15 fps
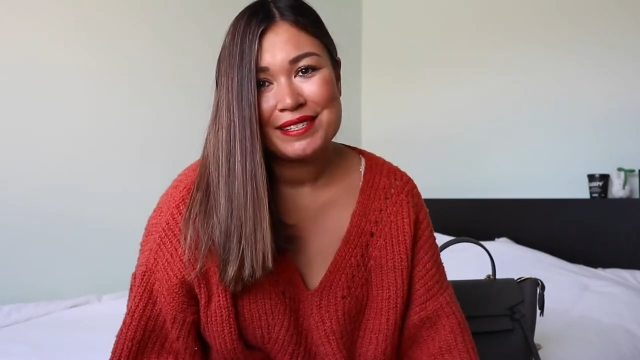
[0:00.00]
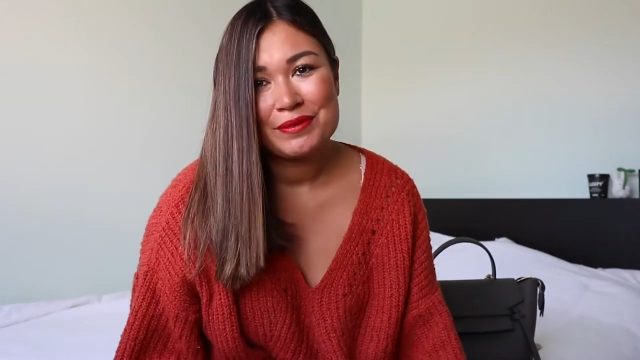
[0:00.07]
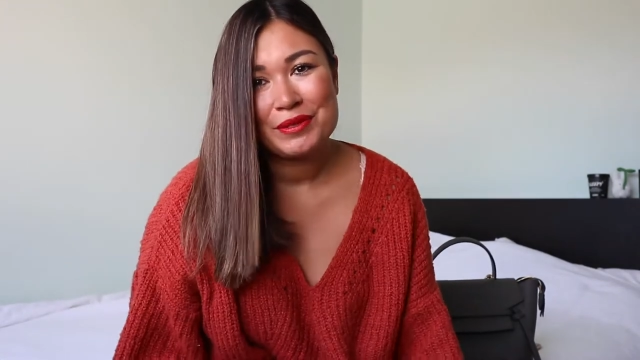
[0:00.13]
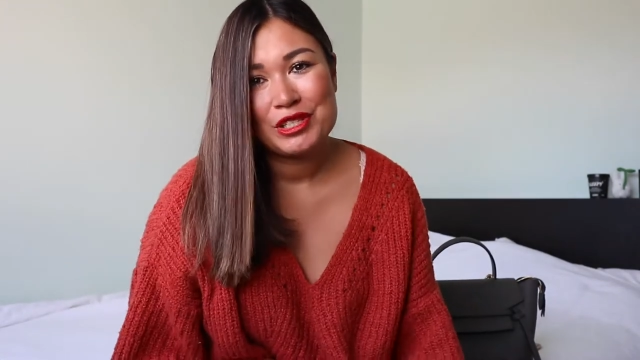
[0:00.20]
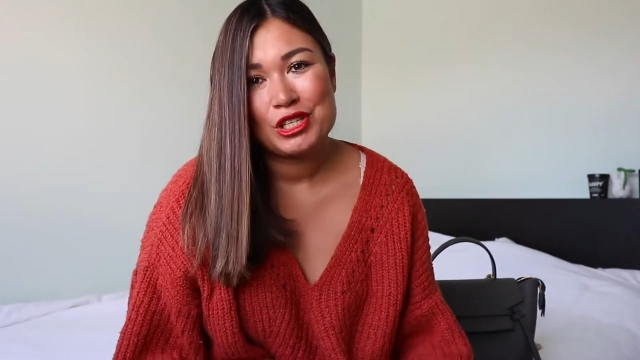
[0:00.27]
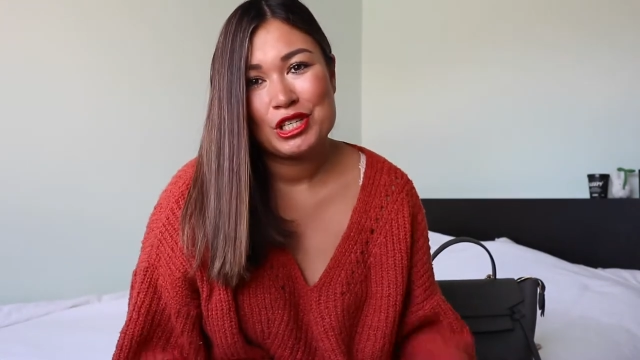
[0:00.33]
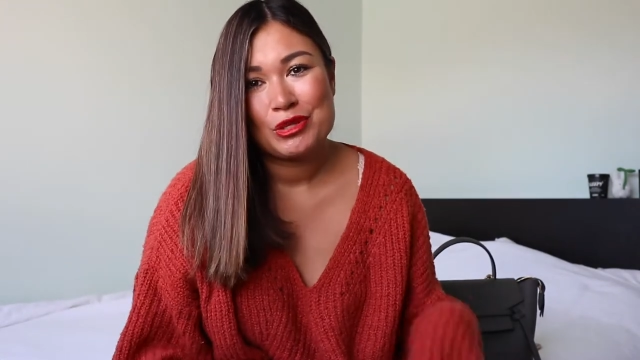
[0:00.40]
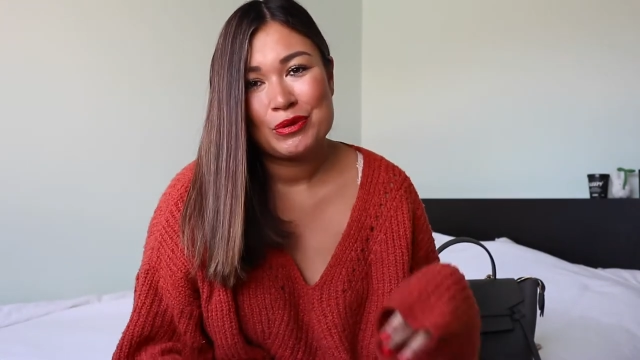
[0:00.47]

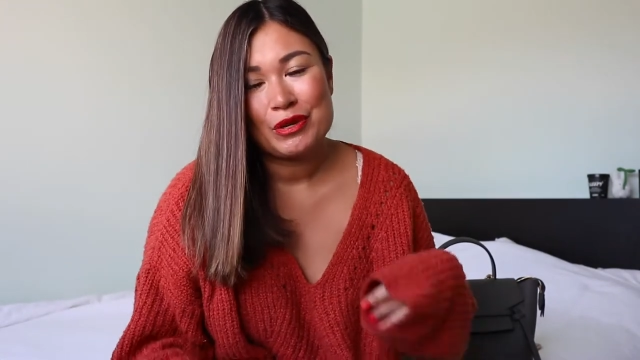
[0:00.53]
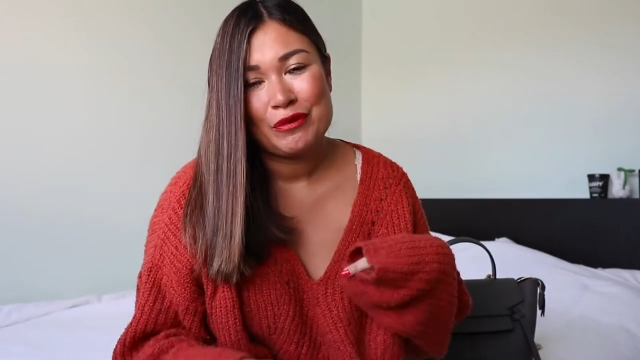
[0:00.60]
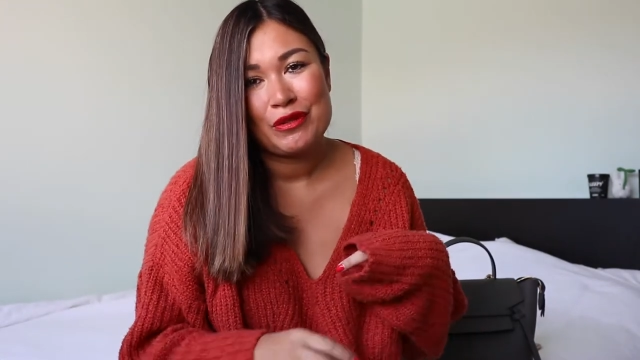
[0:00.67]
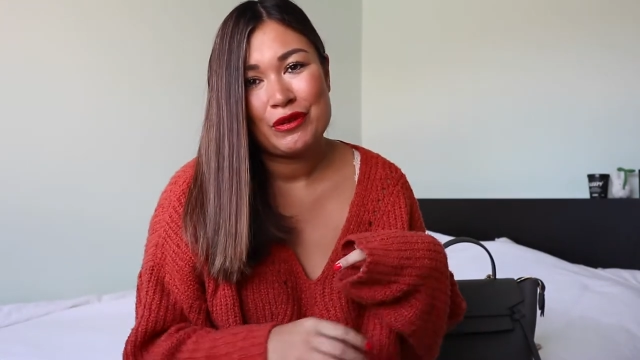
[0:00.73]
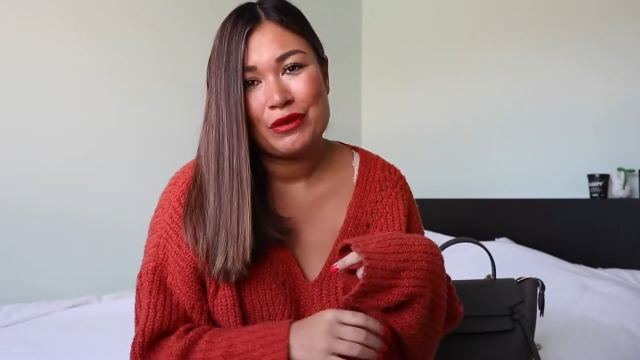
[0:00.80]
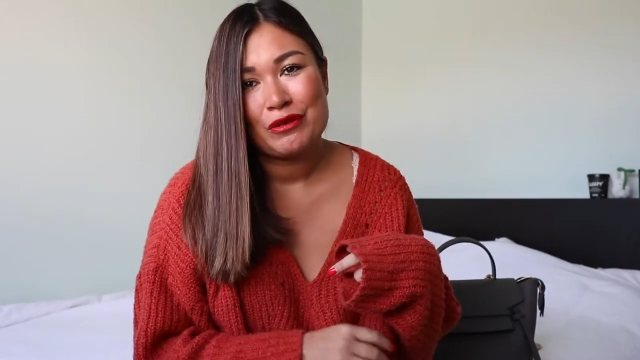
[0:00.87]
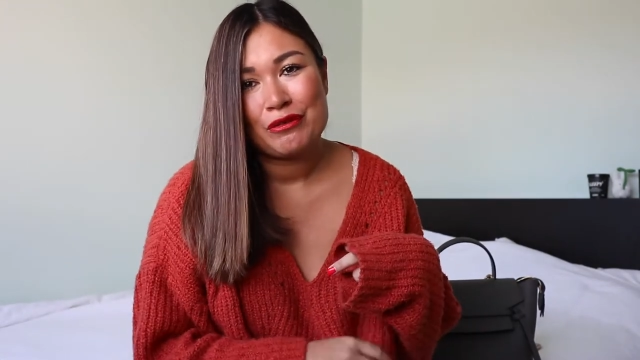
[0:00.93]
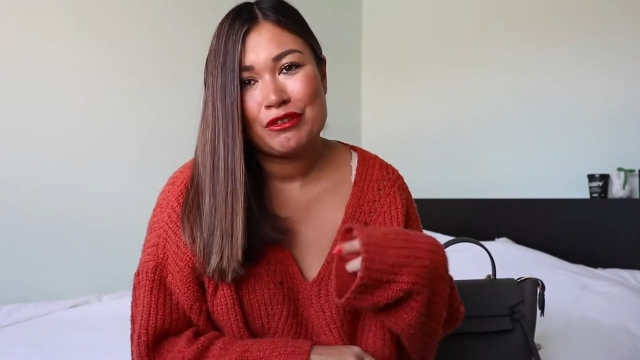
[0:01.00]
which is one of
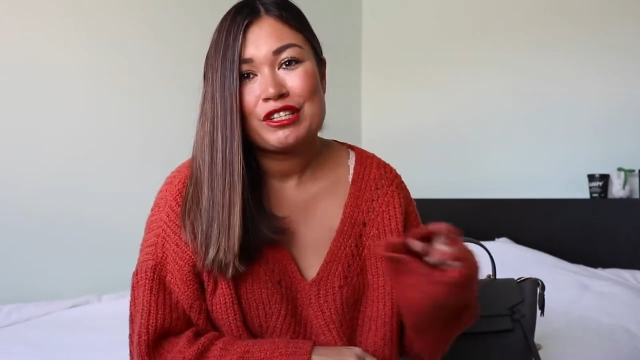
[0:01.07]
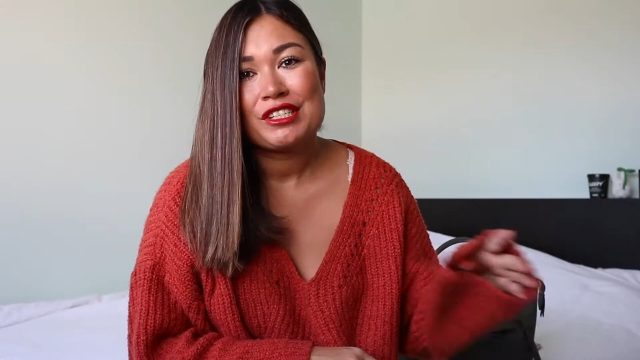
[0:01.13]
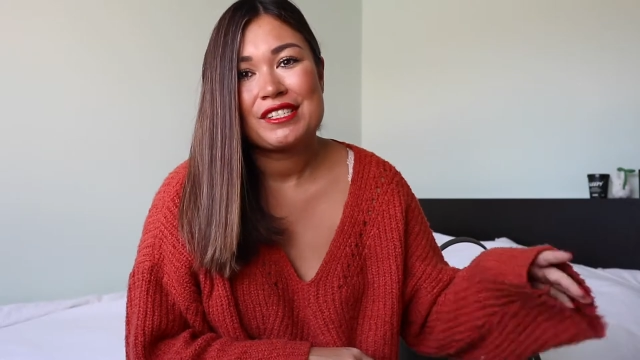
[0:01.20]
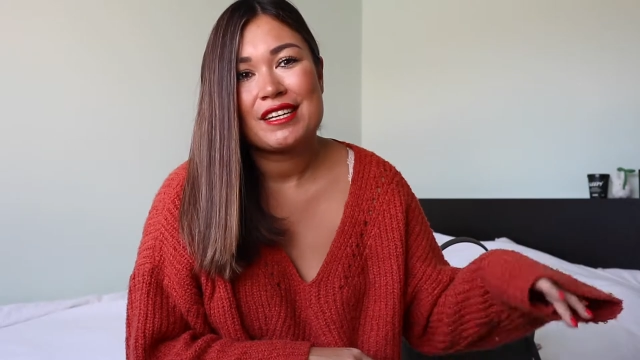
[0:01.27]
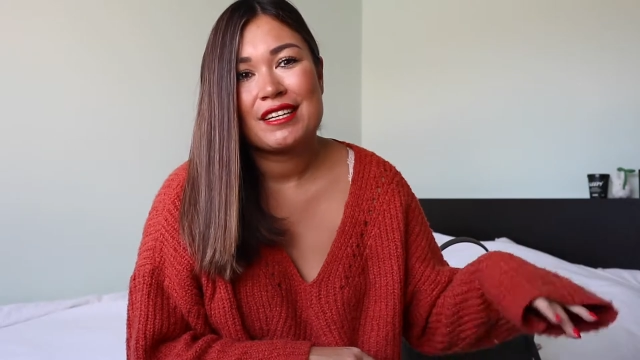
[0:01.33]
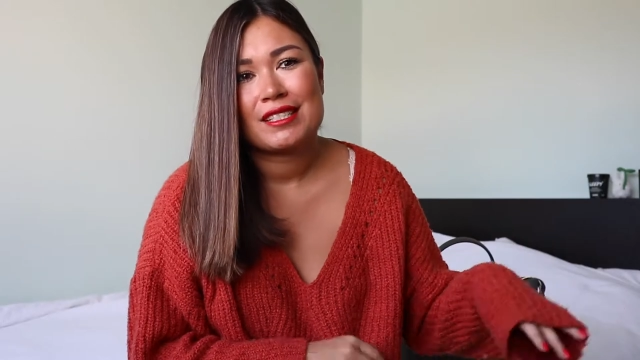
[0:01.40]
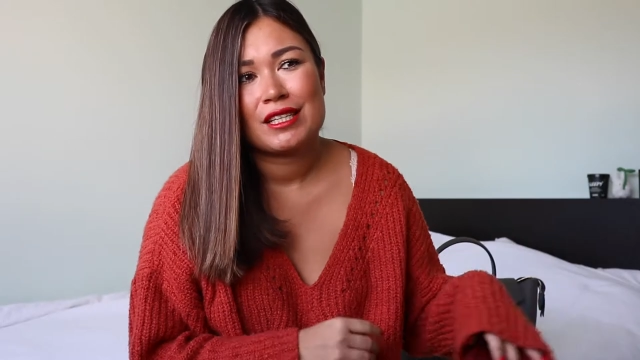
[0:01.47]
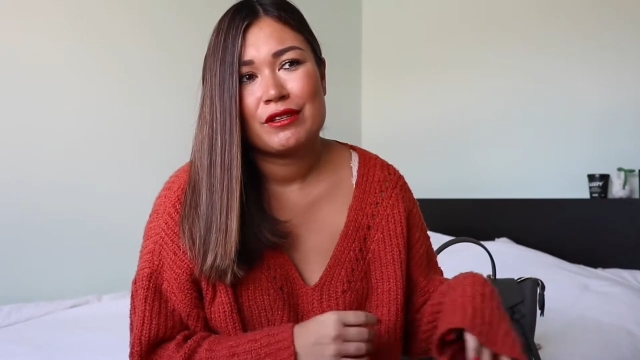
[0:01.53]
the first size,